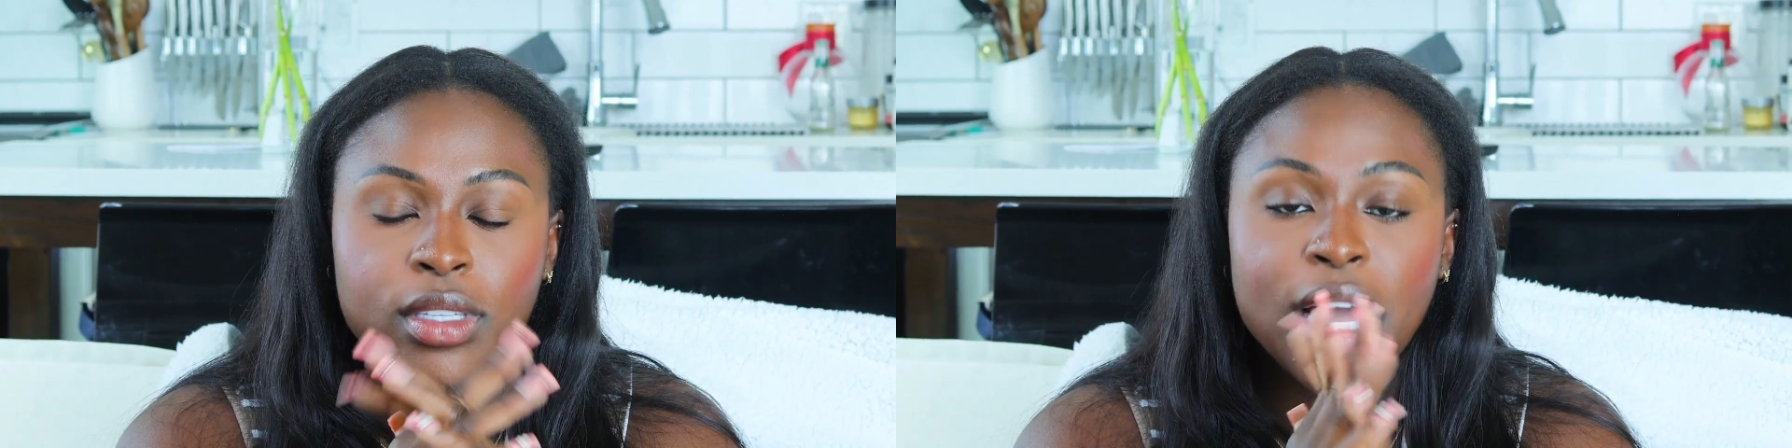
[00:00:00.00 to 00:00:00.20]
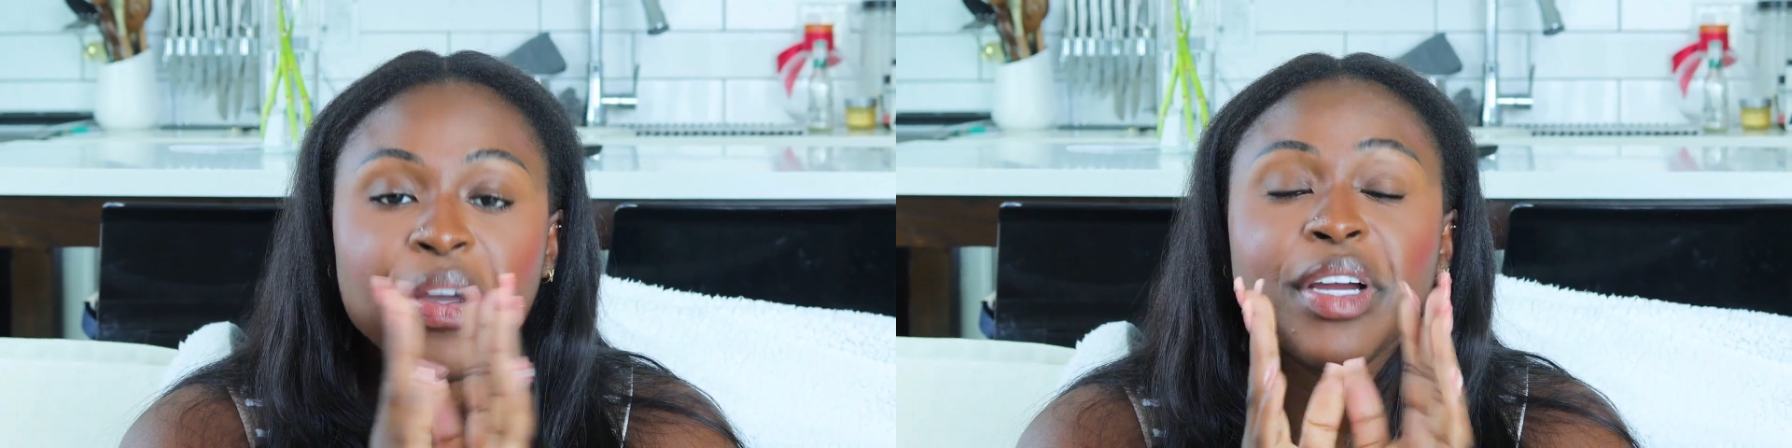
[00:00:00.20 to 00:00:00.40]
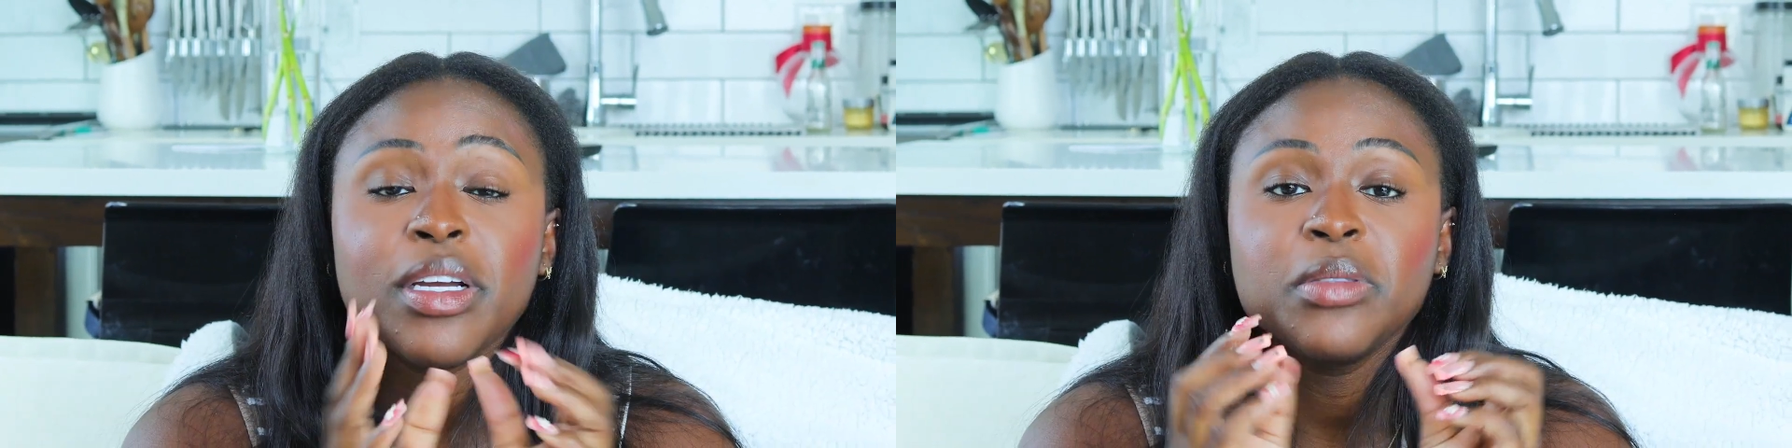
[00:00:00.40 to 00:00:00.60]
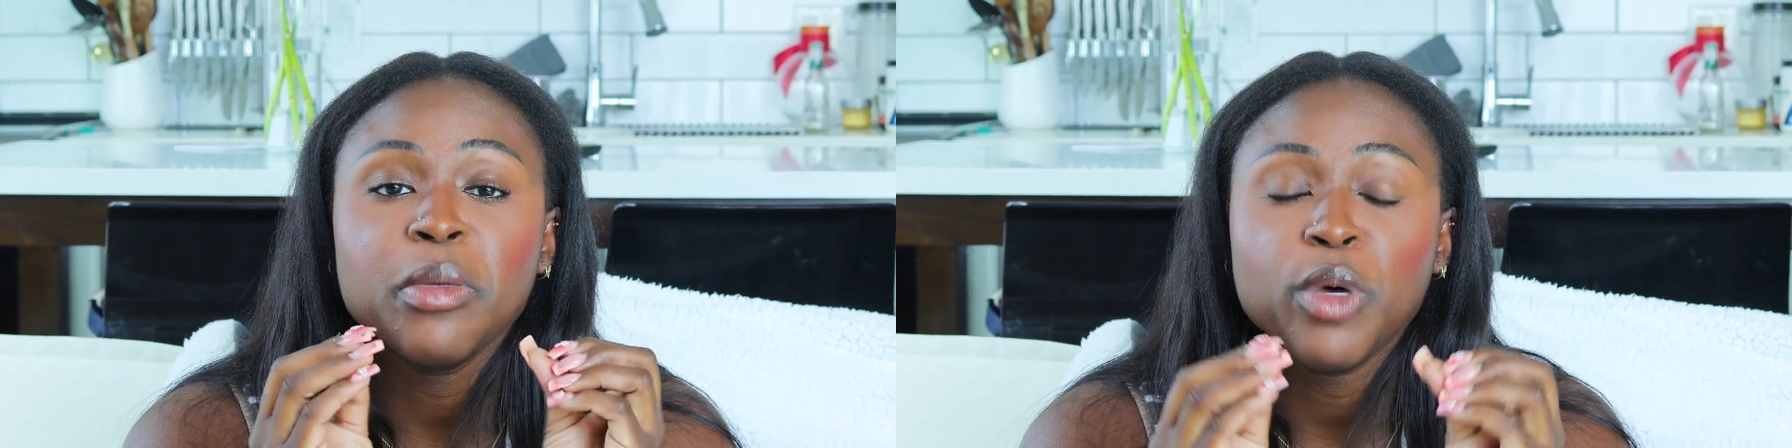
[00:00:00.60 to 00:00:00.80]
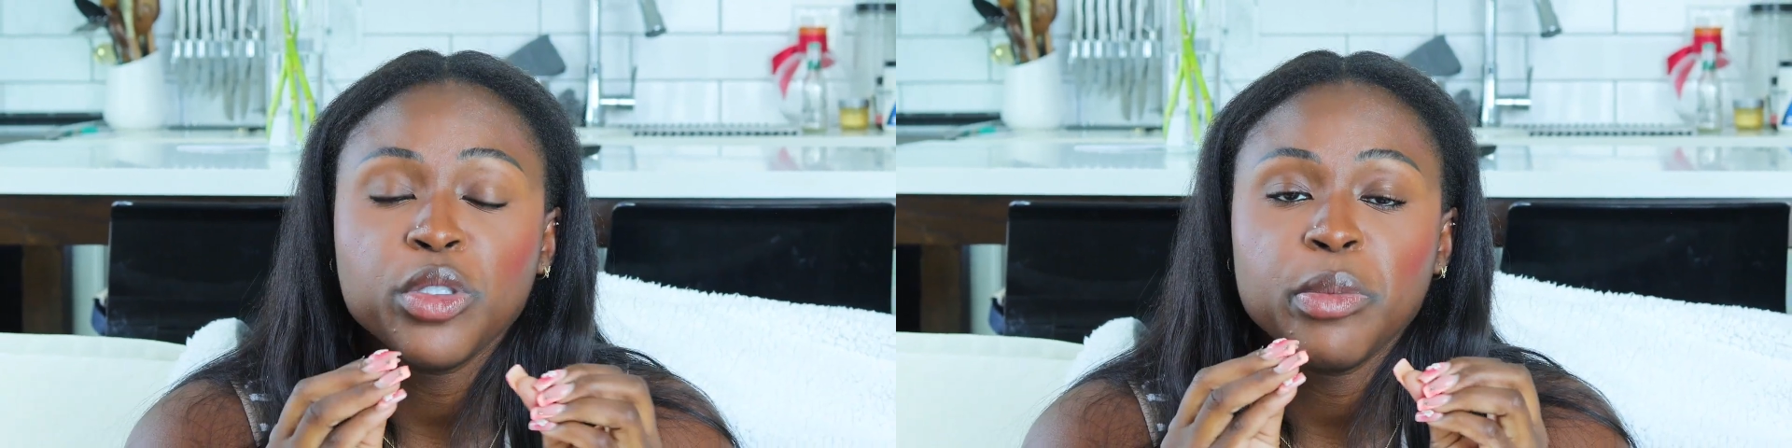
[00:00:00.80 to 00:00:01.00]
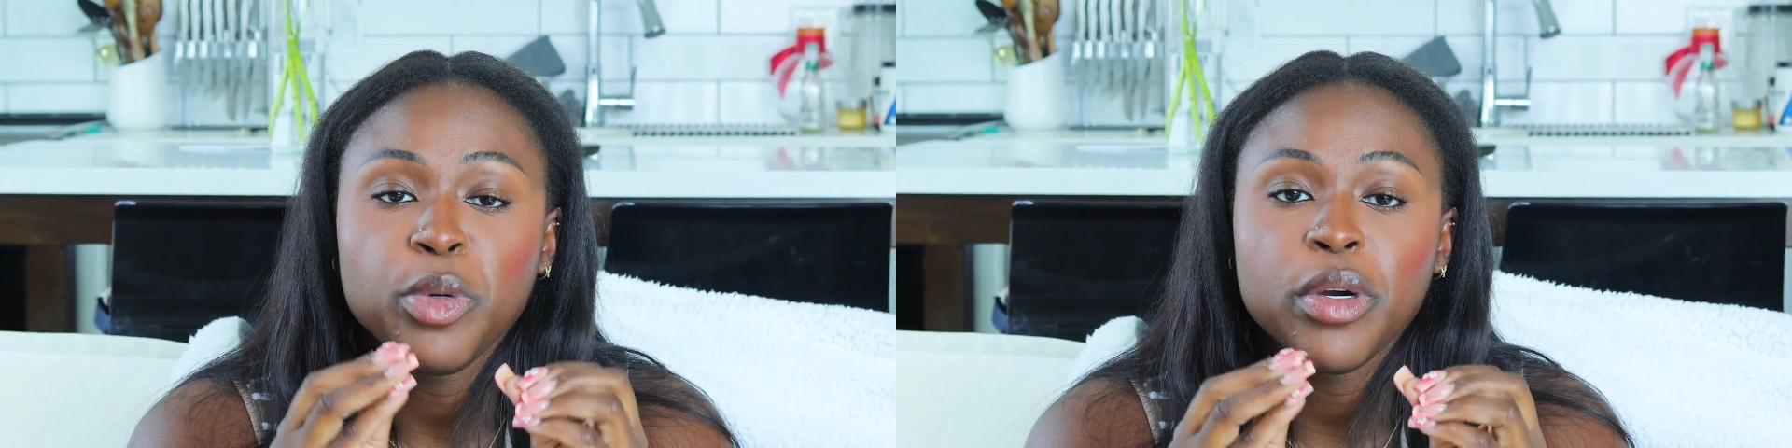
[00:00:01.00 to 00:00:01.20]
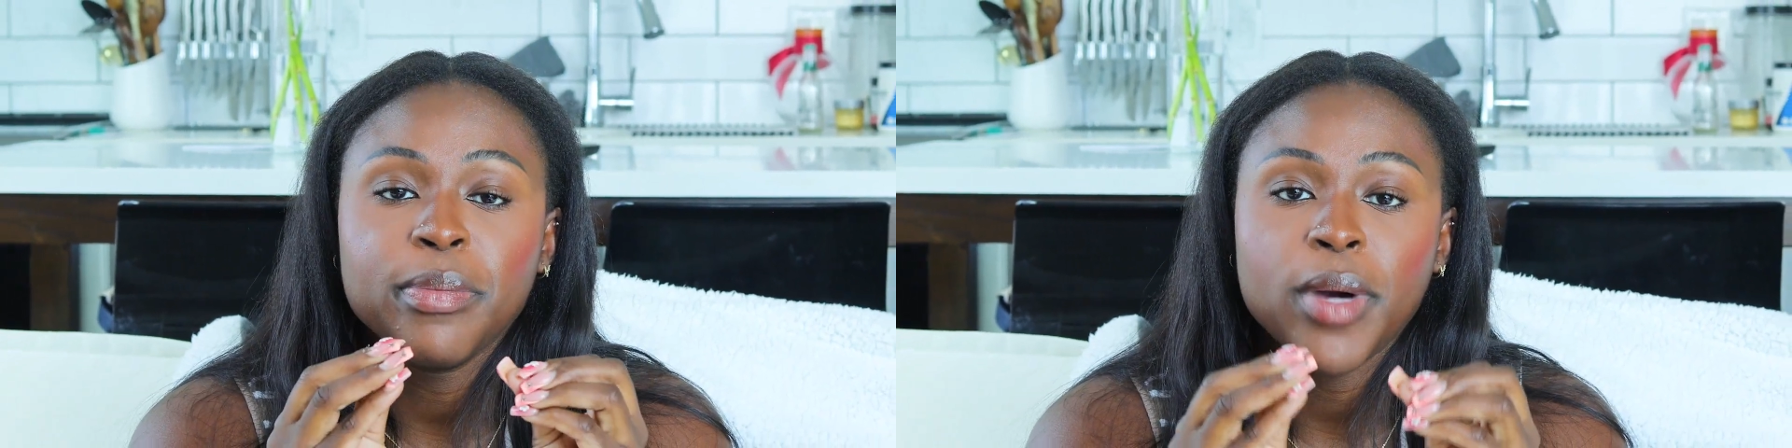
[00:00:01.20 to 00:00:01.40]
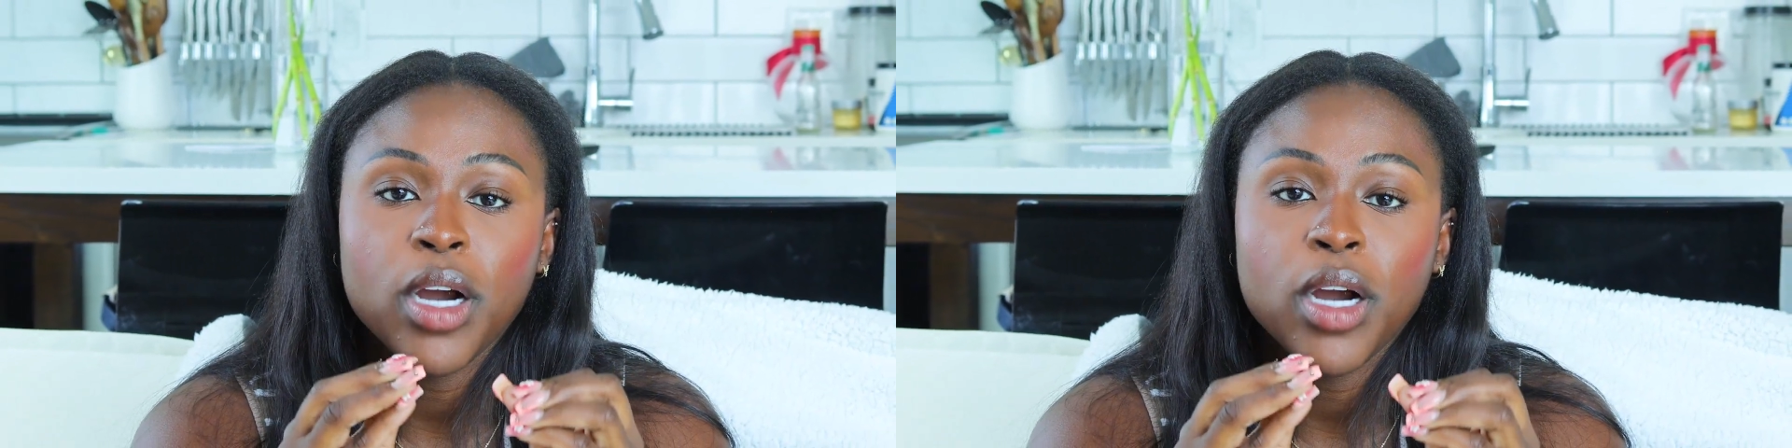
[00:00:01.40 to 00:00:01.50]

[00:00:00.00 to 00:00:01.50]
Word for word: Now here comes the most important